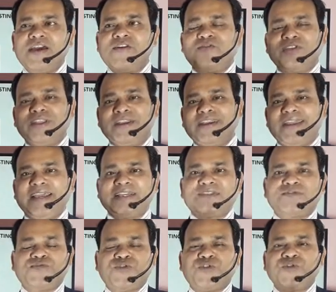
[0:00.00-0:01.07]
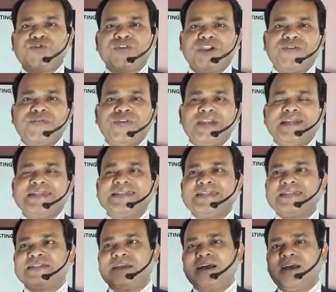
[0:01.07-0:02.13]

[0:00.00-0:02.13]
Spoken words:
for the next 4-5 years is